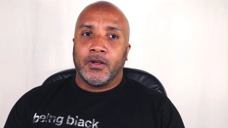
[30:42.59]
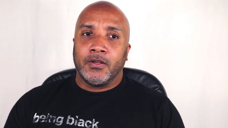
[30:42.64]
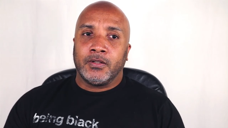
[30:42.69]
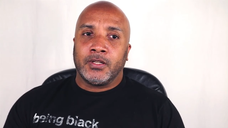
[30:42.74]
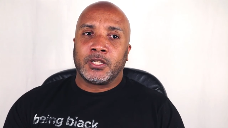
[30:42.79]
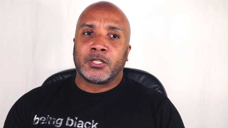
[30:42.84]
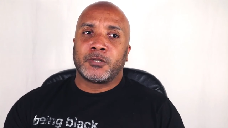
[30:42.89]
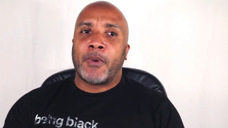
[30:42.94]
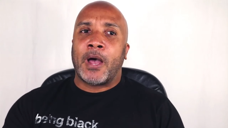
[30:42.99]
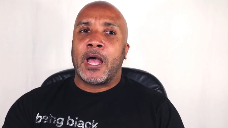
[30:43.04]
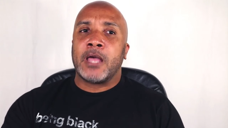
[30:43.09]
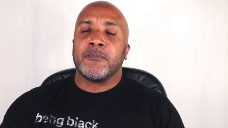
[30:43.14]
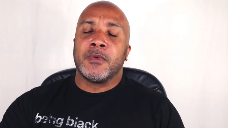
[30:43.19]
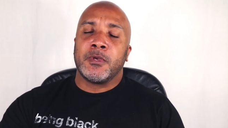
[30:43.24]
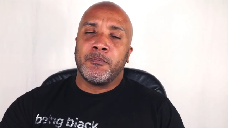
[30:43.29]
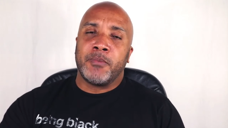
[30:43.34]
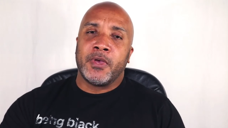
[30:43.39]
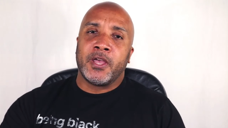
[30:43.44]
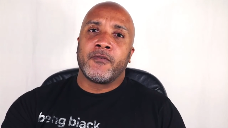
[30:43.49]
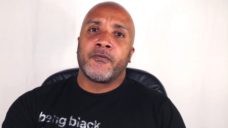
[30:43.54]
despite
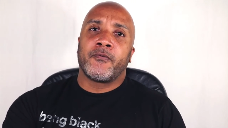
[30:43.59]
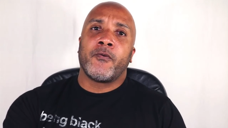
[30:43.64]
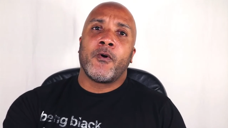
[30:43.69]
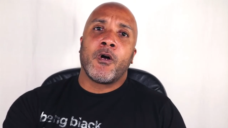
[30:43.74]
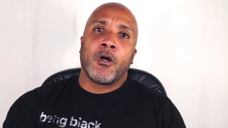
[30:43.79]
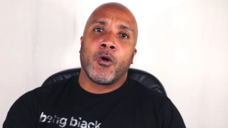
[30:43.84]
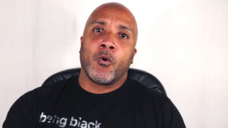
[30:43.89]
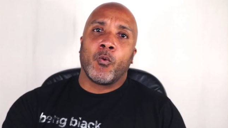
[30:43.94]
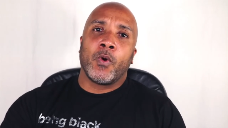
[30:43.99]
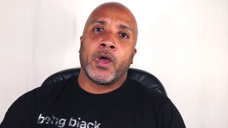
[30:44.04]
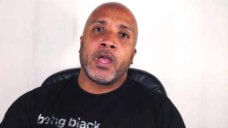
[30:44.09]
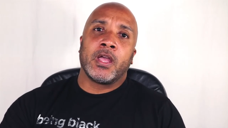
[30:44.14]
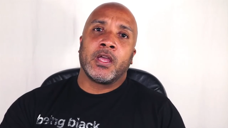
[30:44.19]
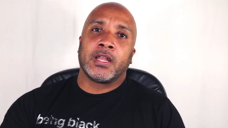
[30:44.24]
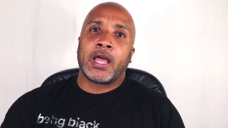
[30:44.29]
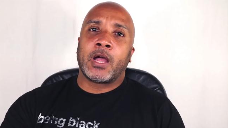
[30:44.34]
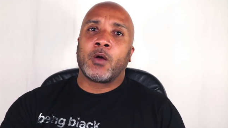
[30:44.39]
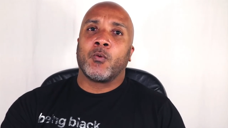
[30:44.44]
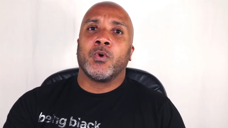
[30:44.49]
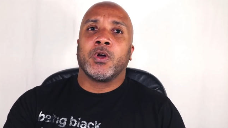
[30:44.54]
me being far away,
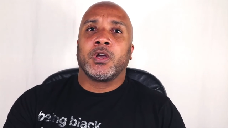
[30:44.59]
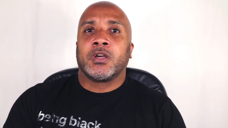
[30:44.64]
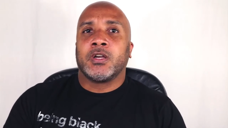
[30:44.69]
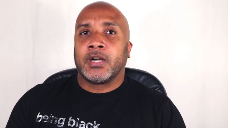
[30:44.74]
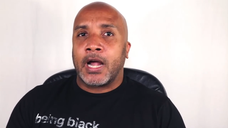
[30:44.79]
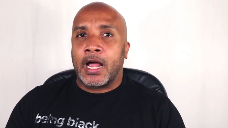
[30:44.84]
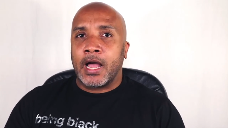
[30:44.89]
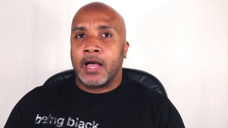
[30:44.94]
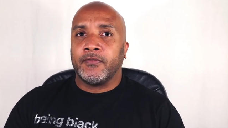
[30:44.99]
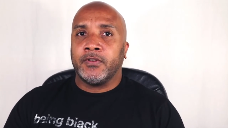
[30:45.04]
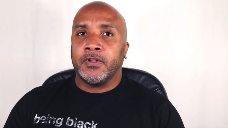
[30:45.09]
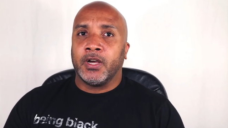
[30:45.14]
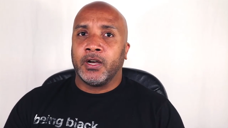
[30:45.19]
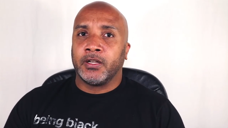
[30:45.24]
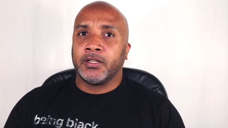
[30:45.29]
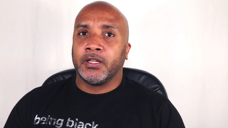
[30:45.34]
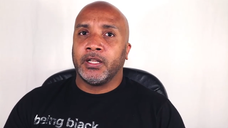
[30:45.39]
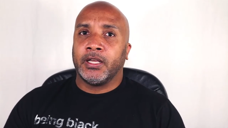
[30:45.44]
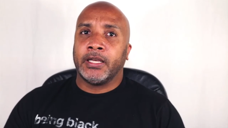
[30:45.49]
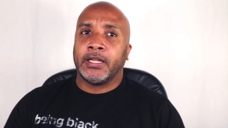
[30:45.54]
like what could I have
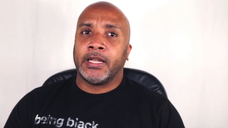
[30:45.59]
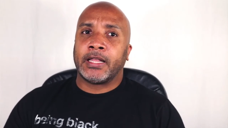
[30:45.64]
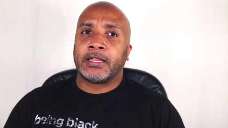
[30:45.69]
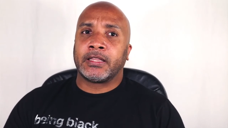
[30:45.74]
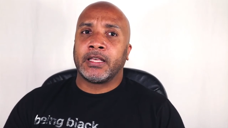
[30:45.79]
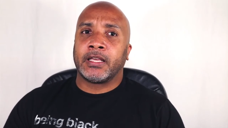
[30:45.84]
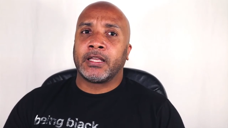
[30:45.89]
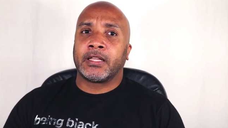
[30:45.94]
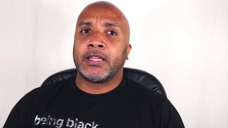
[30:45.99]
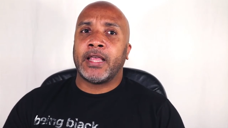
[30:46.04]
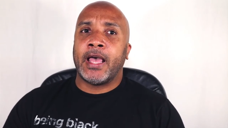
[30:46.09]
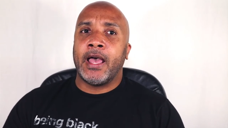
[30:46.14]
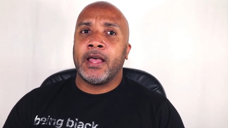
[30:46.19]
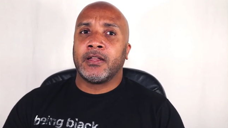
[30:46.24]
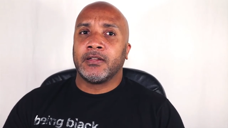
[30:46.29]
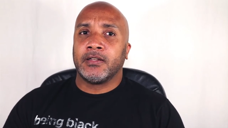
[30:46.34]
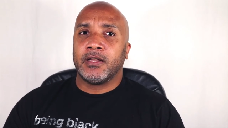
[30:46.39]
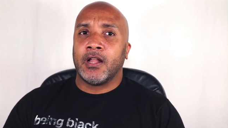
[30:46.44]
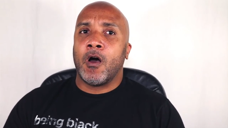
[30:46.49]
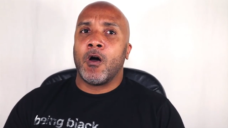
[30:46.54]
done? And I think
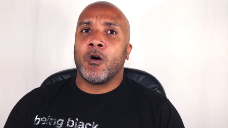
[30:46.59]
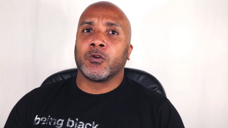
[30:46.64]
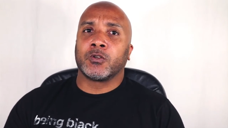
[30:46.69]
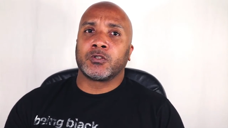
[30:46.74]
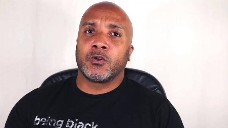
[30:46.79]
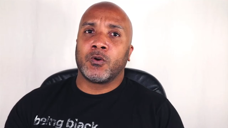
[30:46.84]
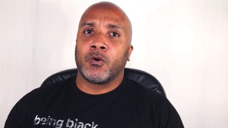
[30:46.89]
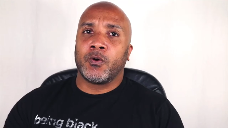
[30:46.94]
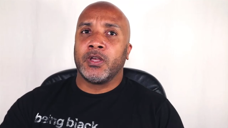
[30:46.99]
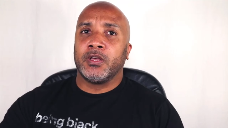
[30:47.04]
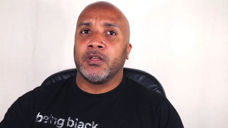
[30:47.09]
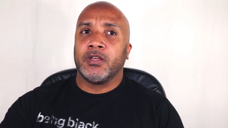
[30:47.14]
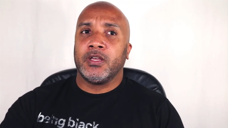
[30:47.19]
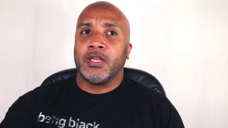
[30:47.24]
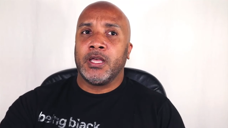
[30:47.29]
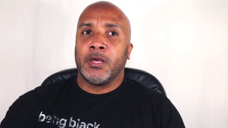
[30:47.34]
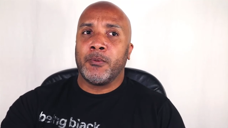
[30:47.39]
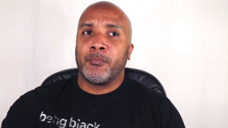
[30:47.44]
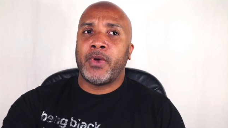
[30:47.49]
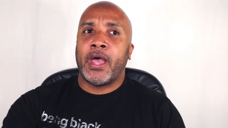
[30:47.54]
that also
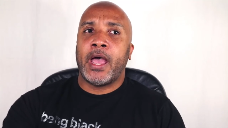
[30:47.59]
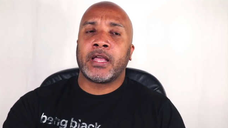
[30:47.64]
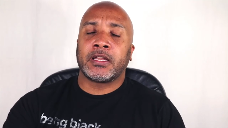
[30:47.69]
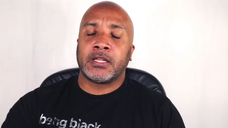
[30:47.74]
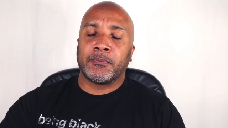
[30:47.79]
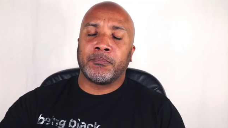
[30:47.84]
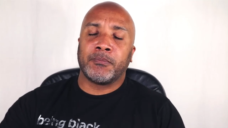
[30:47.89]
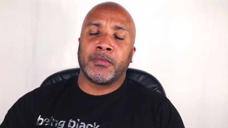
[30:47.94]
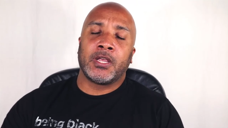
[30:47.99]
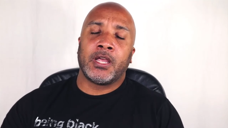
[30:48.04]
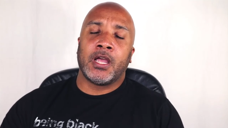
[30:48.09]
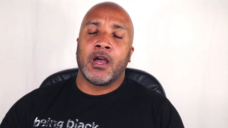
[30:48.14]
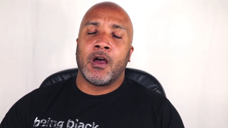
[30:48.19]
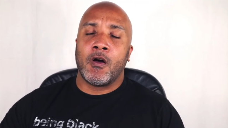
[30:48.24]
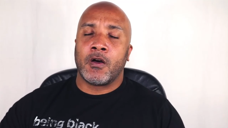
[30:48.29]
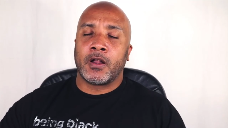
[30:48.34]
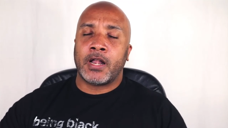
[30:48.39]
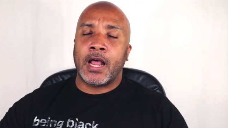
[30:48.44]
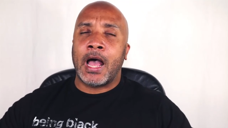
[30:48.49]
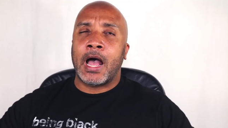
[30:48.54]
impacted me
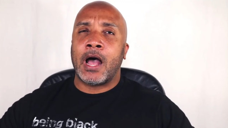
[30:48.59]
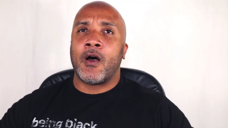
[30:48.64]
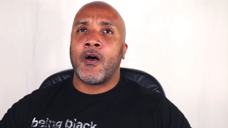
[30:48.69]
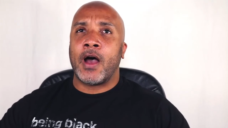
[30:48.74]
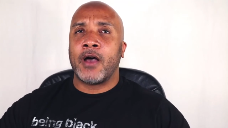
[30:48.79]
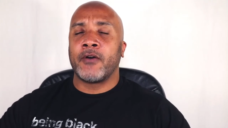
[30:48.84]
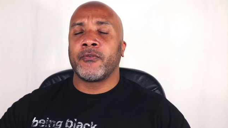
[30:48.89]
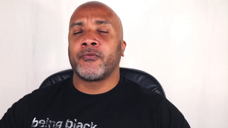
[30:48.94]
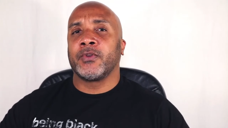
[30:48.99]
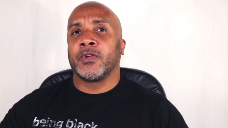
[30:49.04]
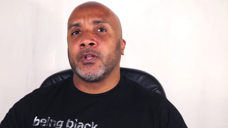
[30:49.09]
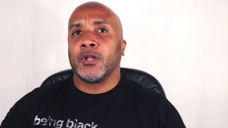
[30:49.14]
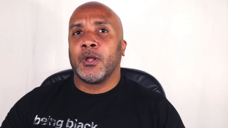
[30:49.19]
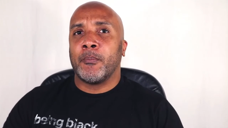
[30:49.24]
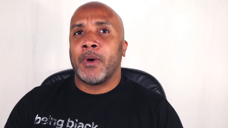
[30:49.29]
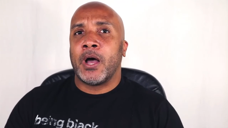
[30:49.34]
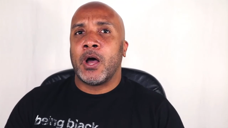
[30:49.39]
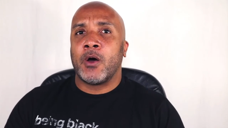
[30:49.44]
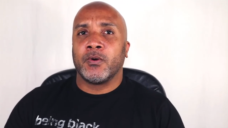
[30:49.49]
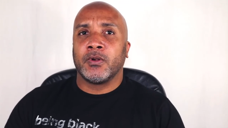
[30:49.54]
on how I feel
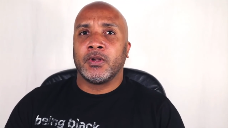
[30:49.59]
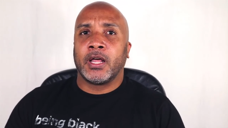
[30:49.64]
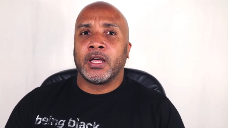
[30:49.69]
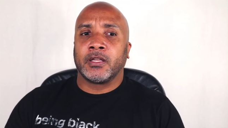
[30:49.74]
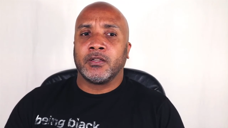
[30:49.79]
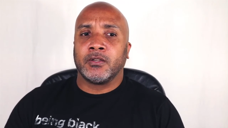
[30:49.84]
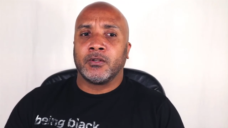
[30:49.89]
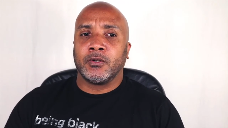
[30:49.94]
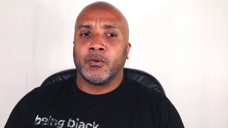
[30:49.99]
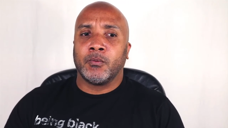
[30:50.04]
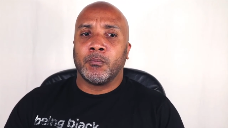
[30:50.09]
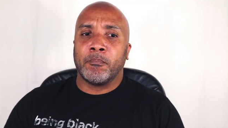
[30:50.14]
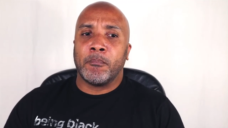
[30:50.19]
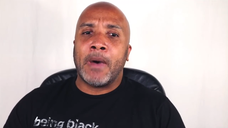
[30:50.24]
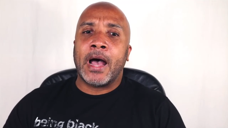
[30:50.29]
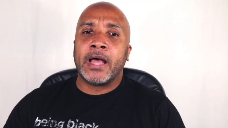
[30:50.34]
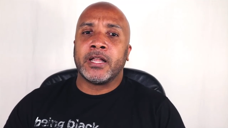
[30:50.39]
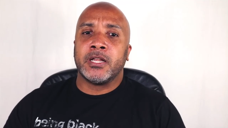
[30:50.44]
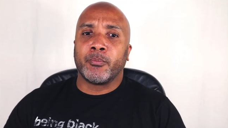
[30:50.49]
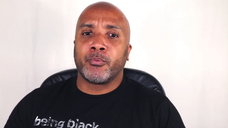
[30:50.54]
about, like, you know,
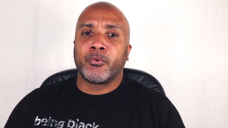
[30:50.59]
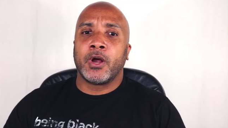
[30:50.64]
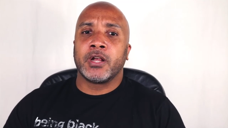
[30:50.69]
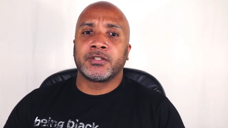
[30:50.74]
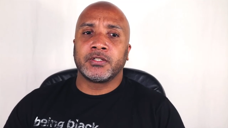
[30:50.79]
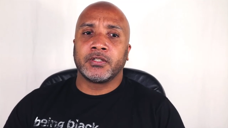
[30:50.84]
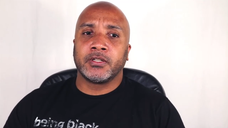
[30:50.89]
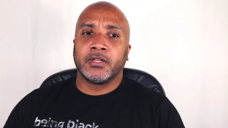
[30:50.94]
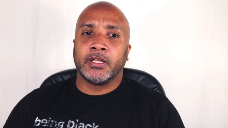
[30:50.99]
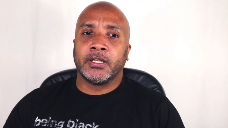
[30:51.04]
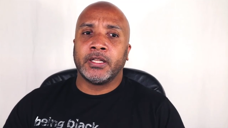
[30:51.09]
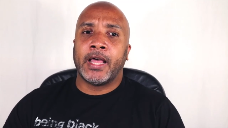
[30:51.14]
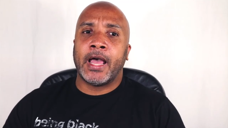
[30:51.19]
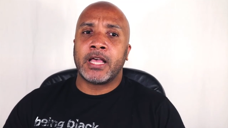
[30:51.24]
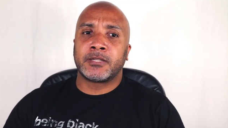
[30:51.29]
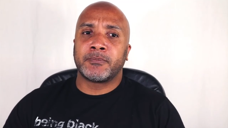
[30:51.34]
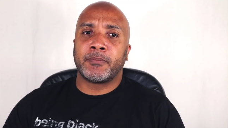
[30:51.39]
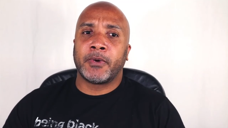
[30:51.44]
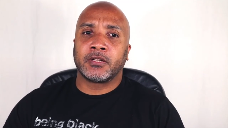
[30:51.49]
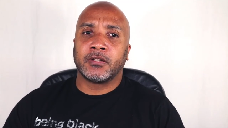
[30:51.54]
my depression, and the
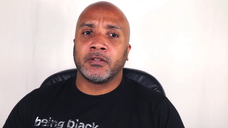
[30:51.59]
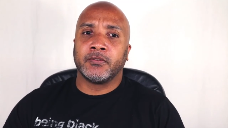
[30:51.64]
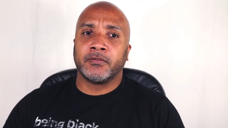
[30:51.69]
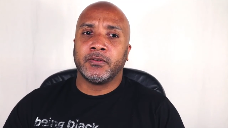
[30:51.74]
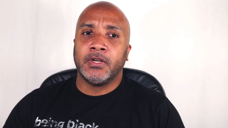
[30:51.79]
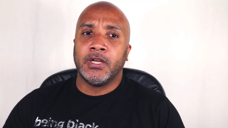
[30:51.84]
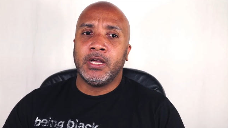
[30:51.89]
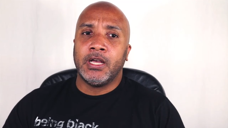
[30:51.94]
aspect of,